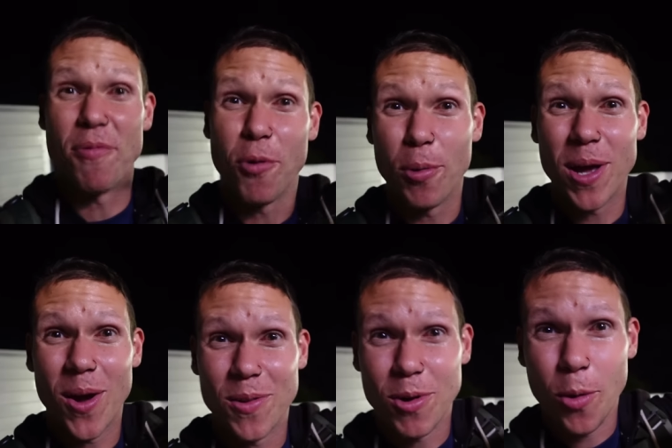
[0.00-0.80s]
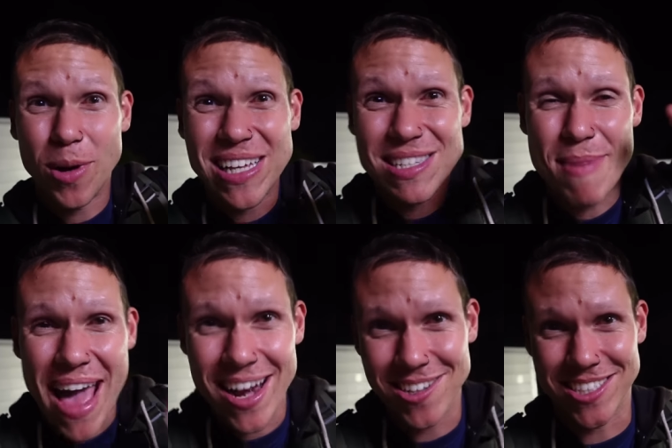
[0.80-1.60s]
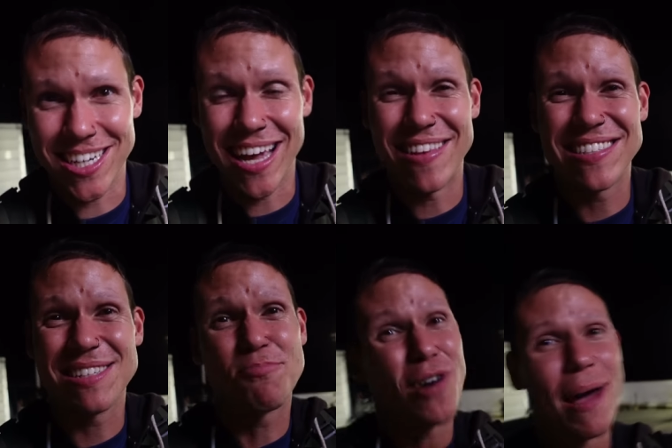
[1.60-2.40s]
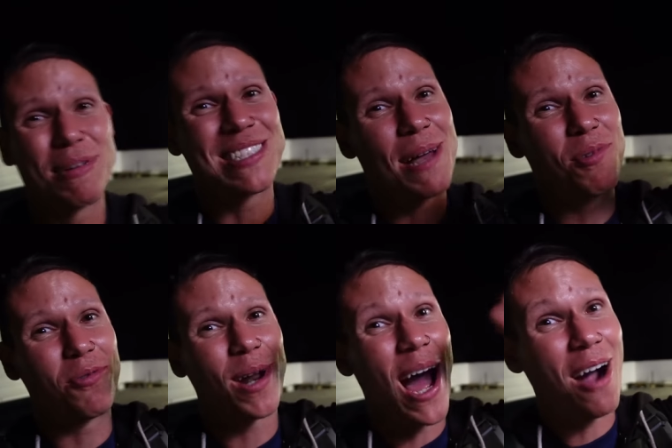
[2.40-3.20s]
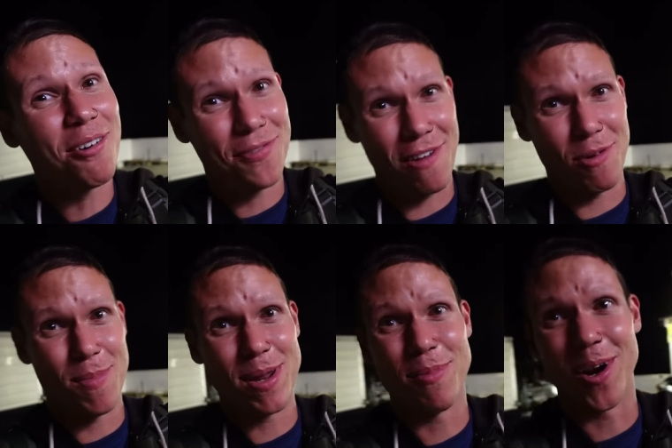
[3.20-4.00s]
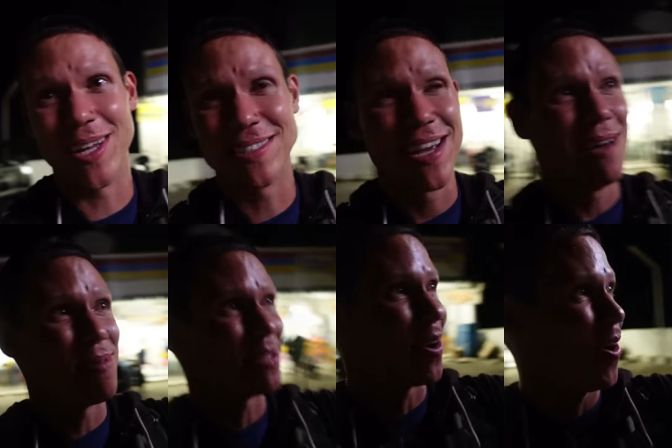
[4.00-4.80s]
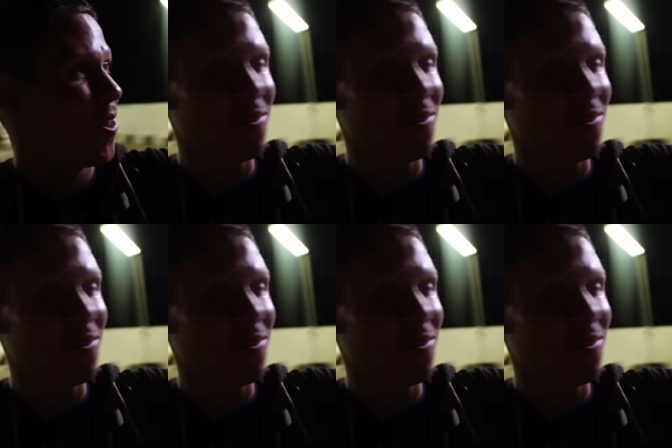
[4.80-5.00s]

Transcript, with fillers: Before we get on the road, we need some energy, and this is a prime example of what our favorite mini mart is, because all the